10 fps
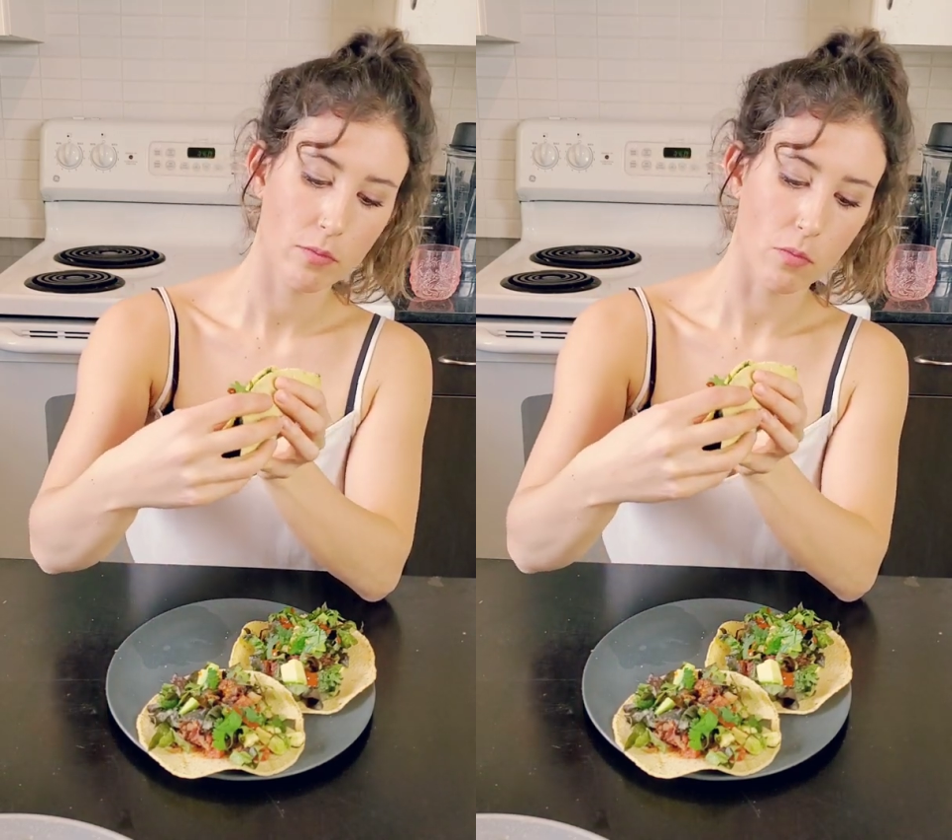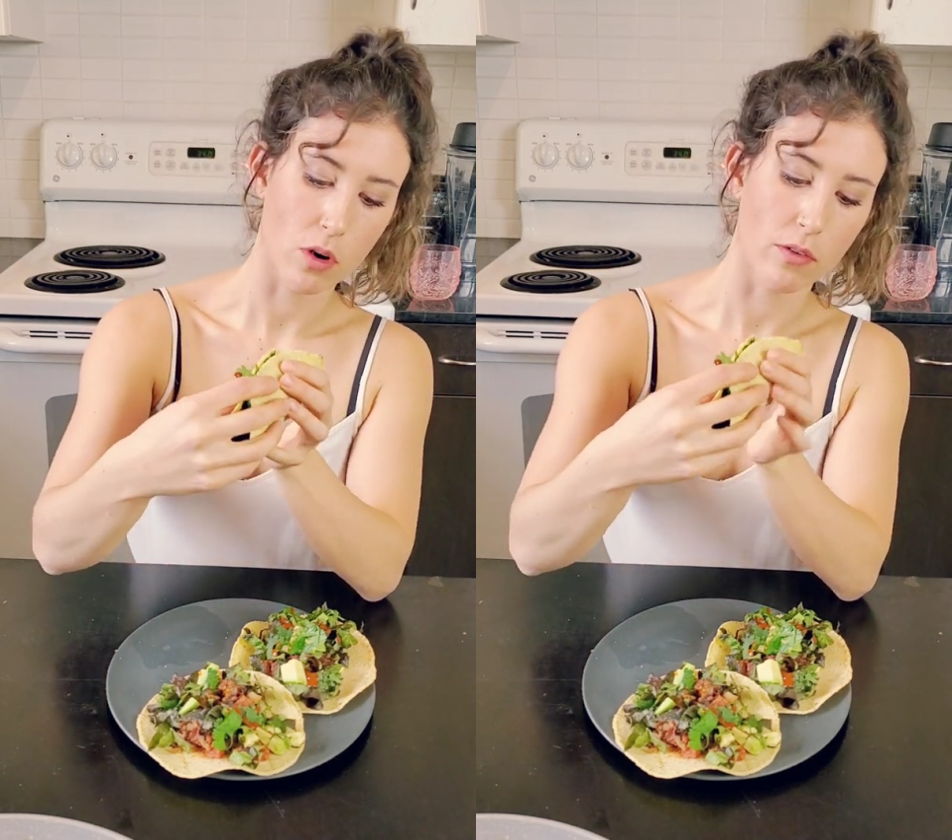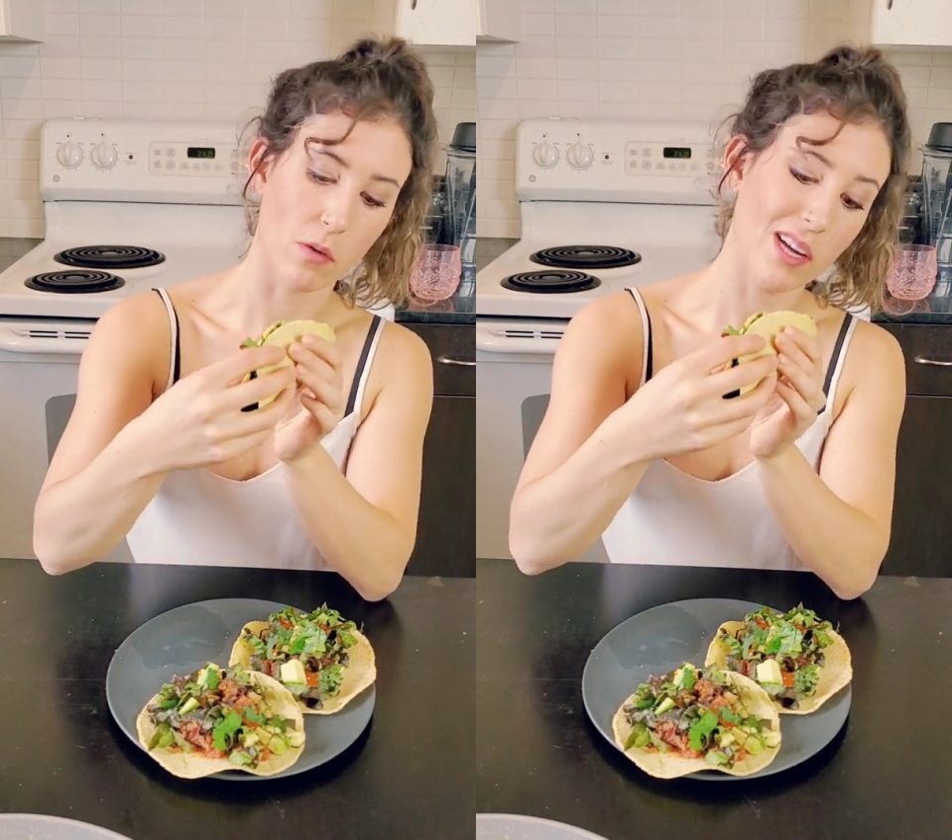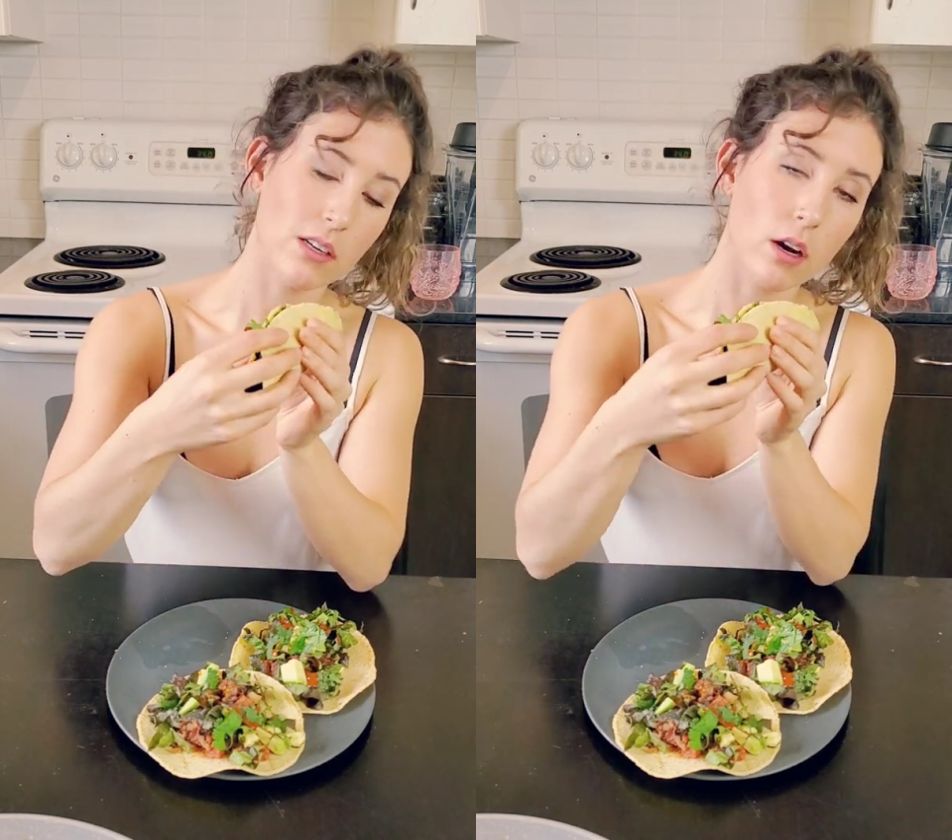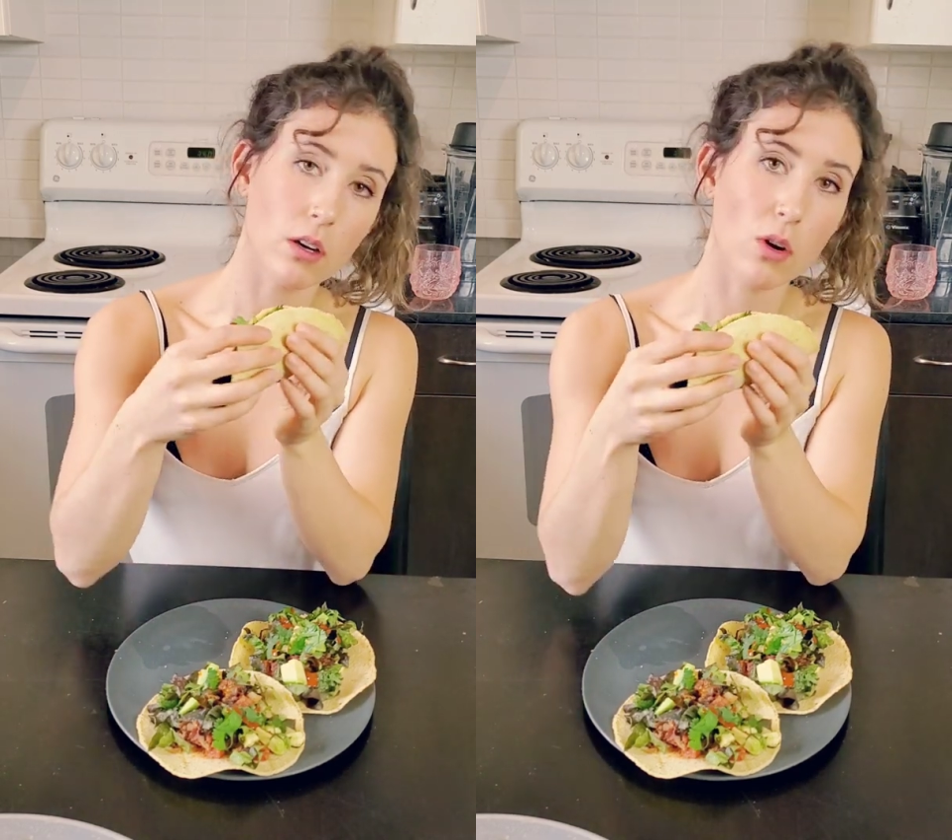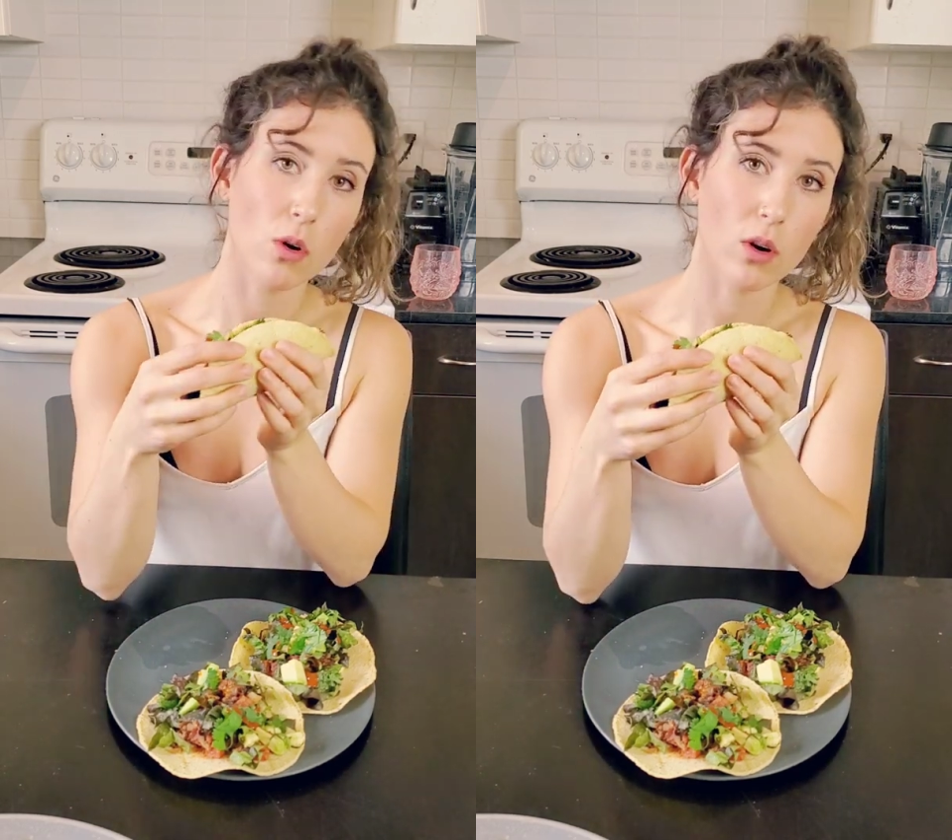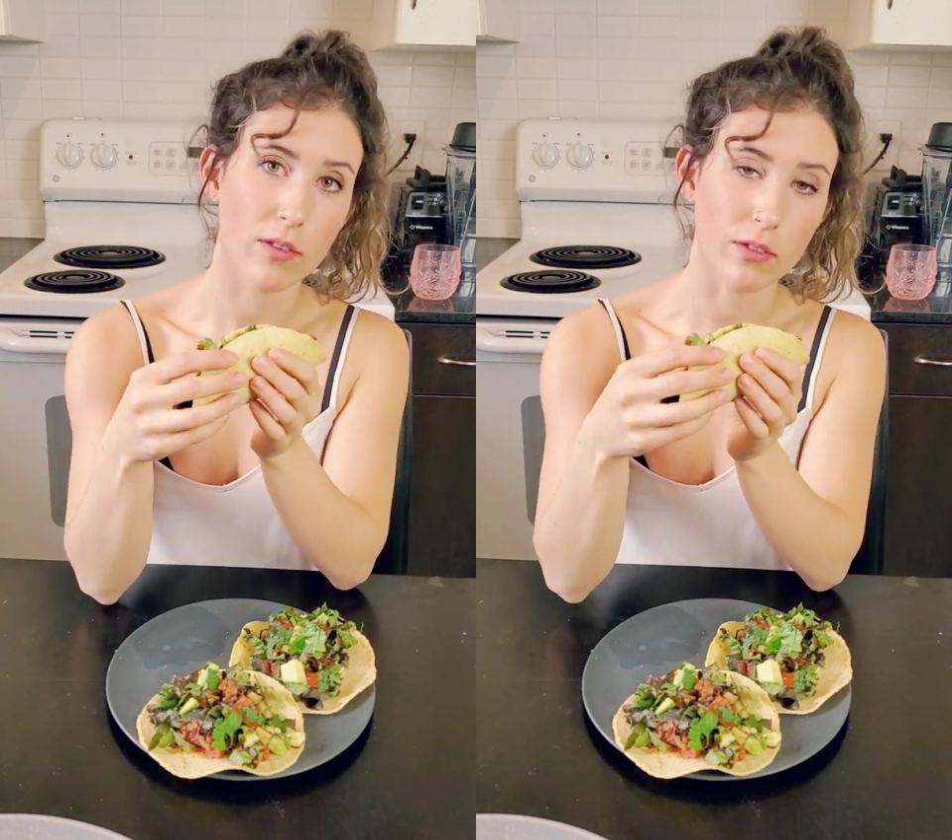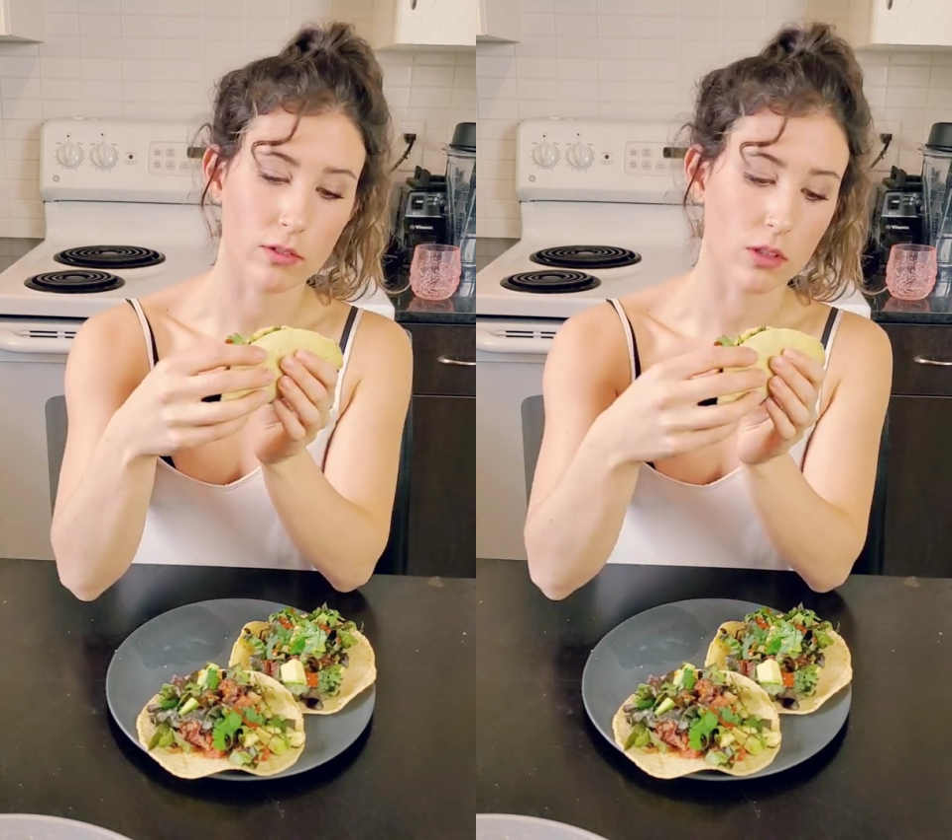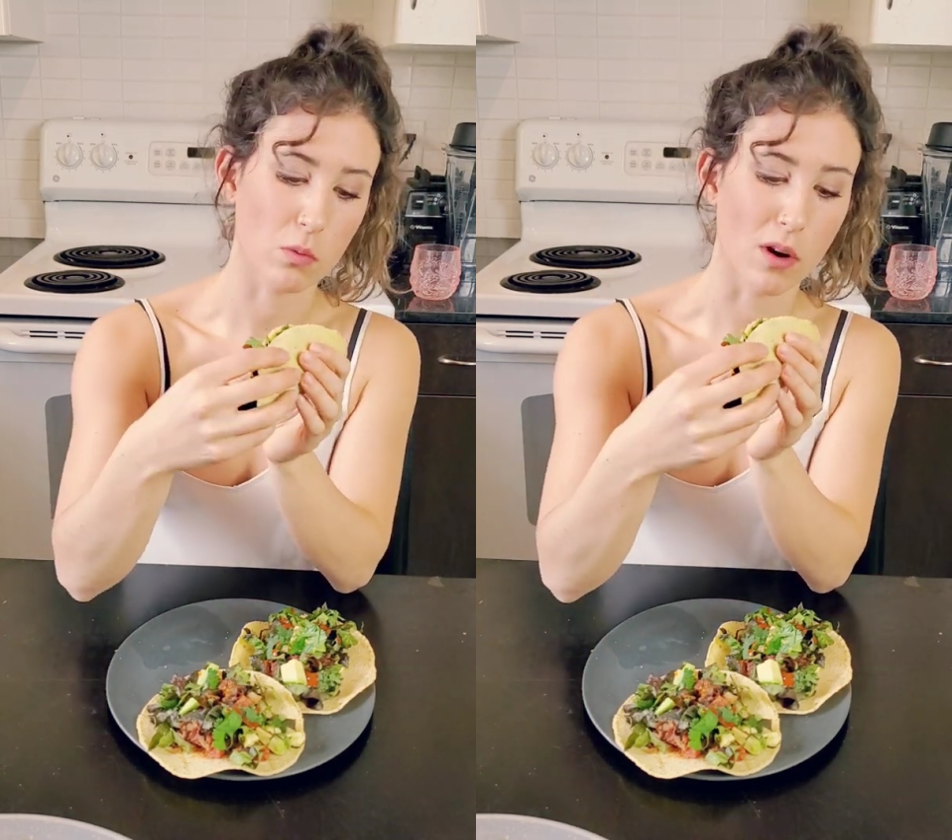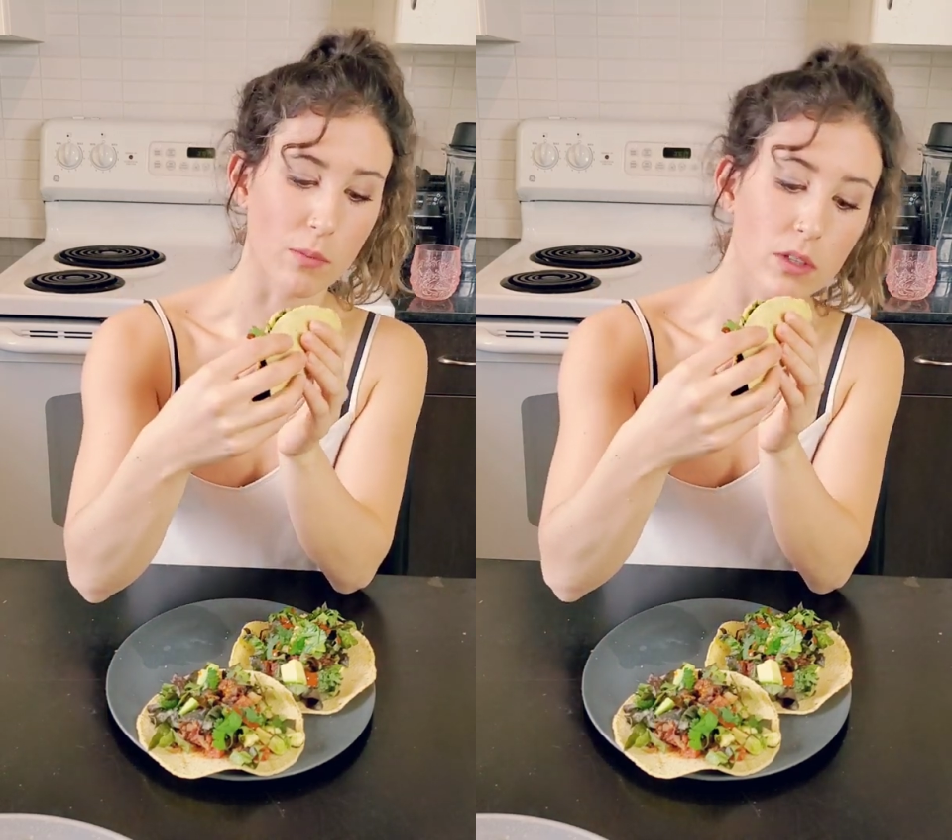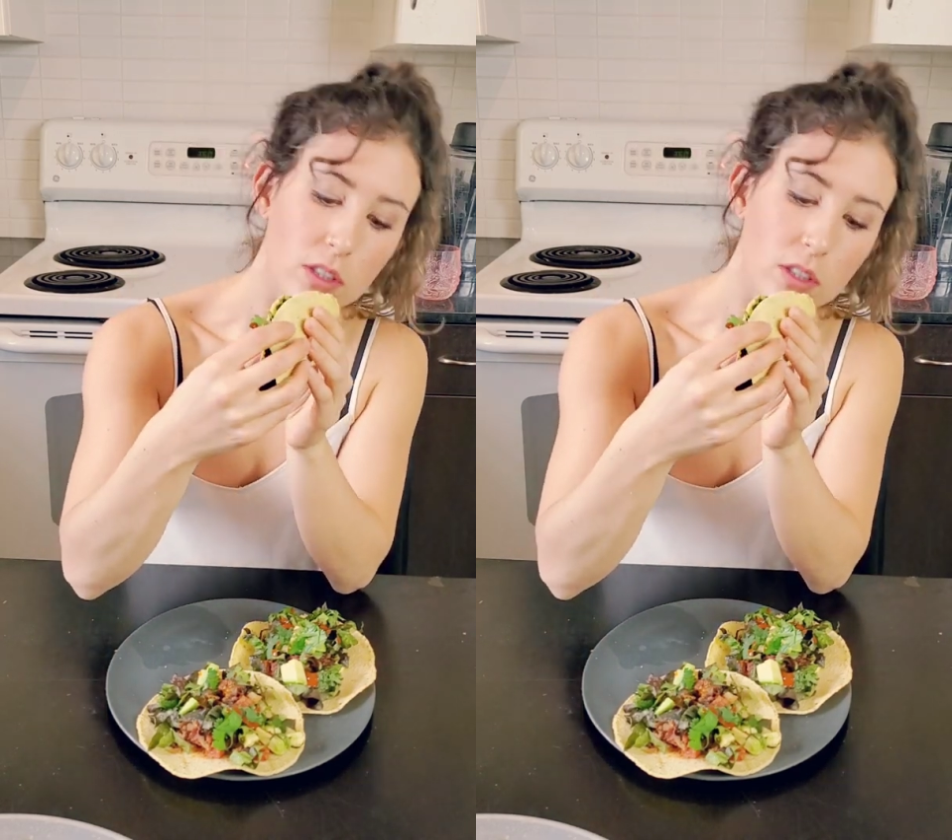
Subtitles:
more of a wet taco, or if you just want more